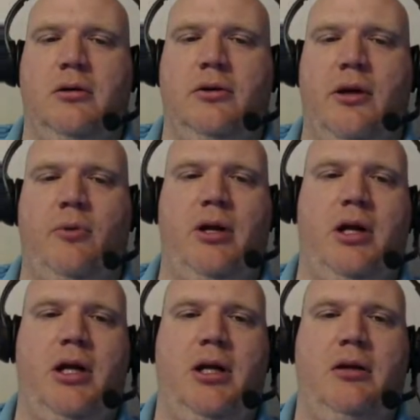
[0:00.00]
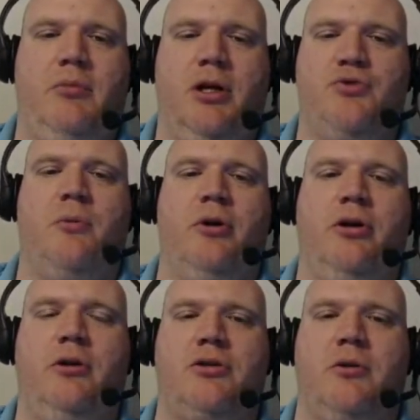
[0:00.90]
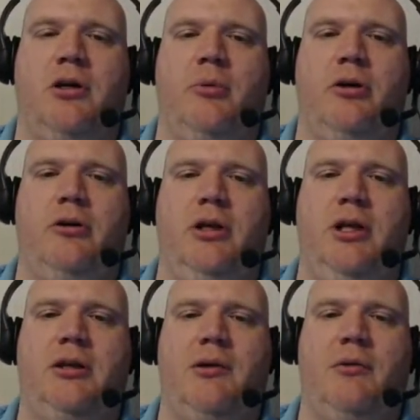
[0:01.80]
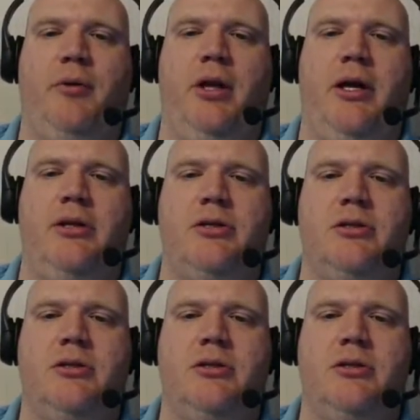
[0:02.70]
That way, because what I want to do is I want to come underneath and replace...